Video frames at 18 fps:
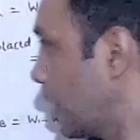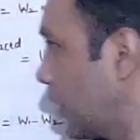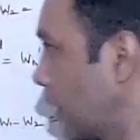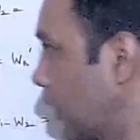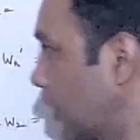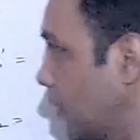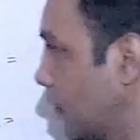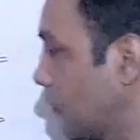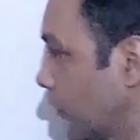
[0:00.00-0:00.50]

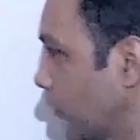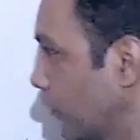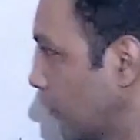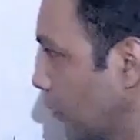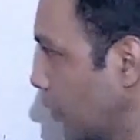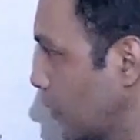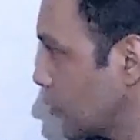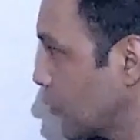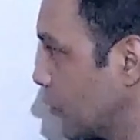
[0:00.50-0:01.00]
and we will
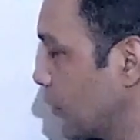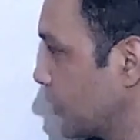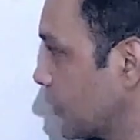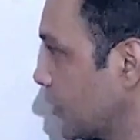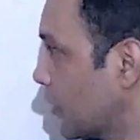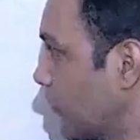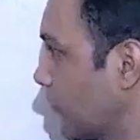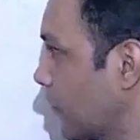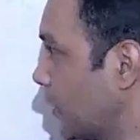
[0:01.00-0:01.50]
also
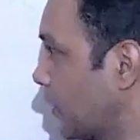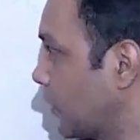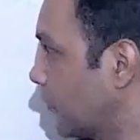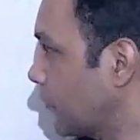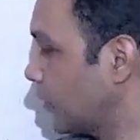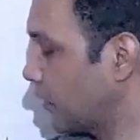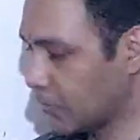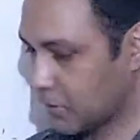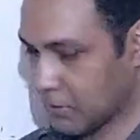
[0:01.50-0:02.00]
measure the weight
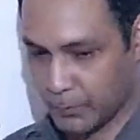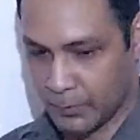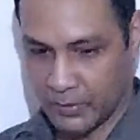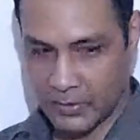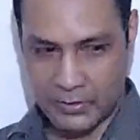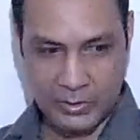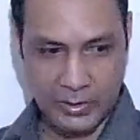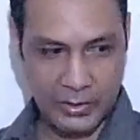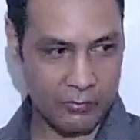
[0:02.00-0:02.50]
of the
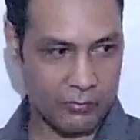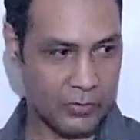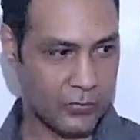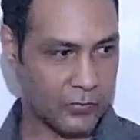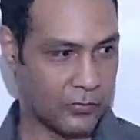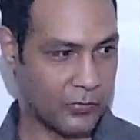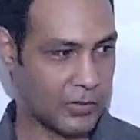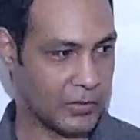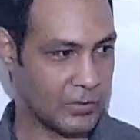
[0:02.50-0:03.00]
displaced liquid.
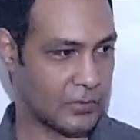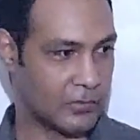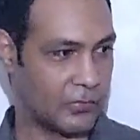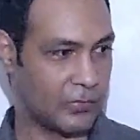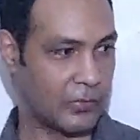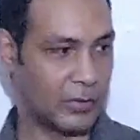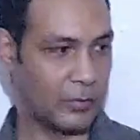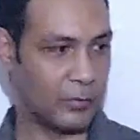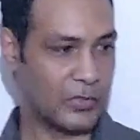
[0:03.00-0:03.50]
First
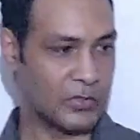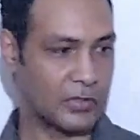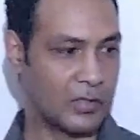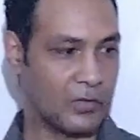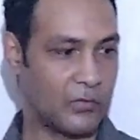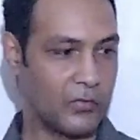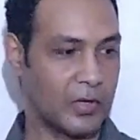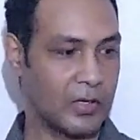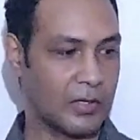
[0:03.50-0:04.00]
we will measure
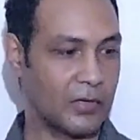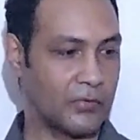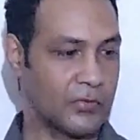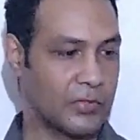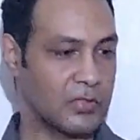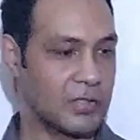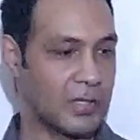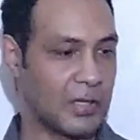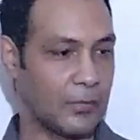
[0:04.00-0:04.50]
the weight of
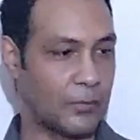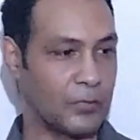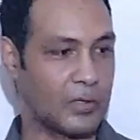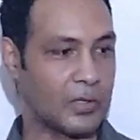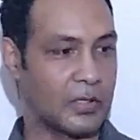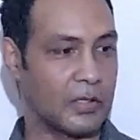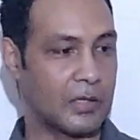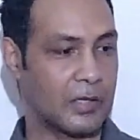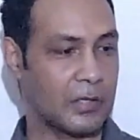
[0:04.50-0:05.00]
this
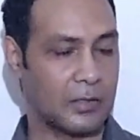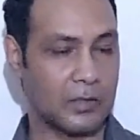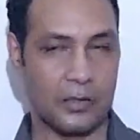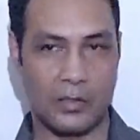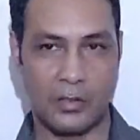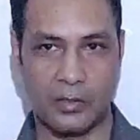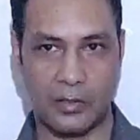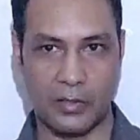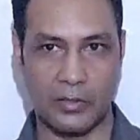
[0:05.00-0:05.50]
empty
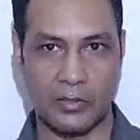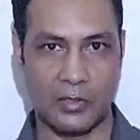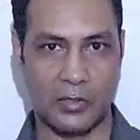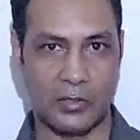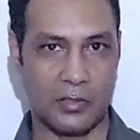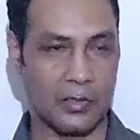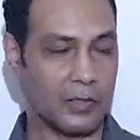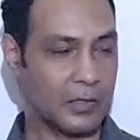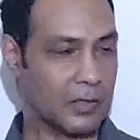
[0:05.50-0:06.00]

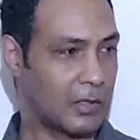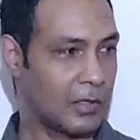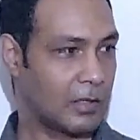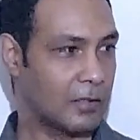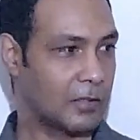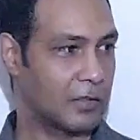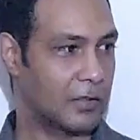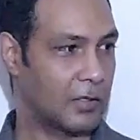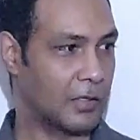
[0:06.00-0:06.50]
container,
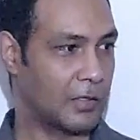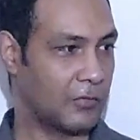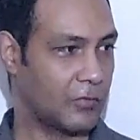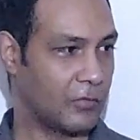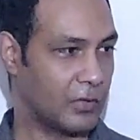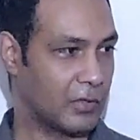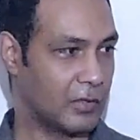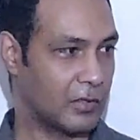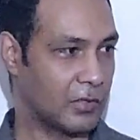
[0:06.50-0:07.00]
and then
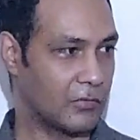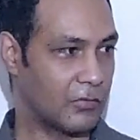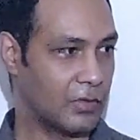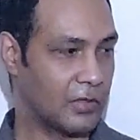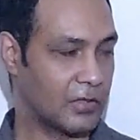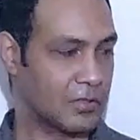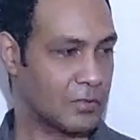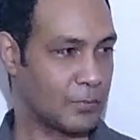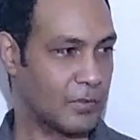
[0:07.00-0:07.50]
when it
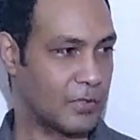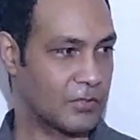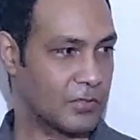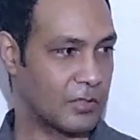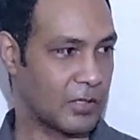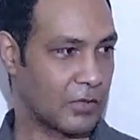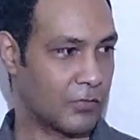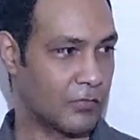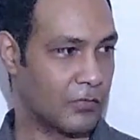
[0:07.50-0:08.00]
will displace
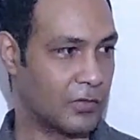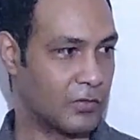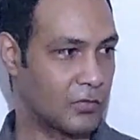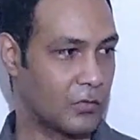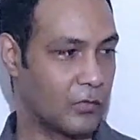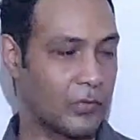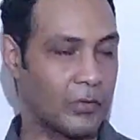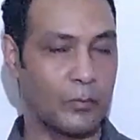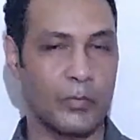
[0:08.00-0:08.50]
liquid,
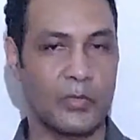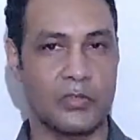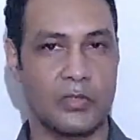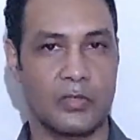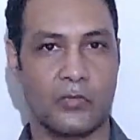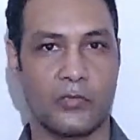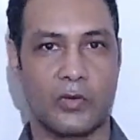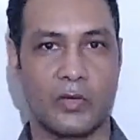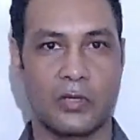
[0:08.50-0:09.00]
so we'll measure
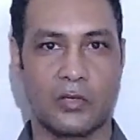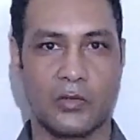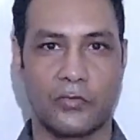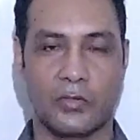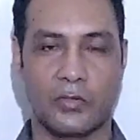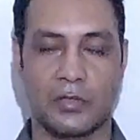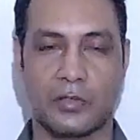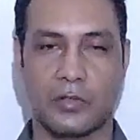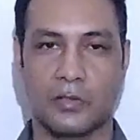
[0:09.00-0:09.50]
the weight
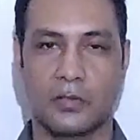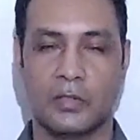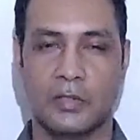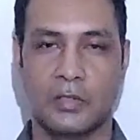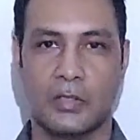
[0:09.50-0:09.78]
of the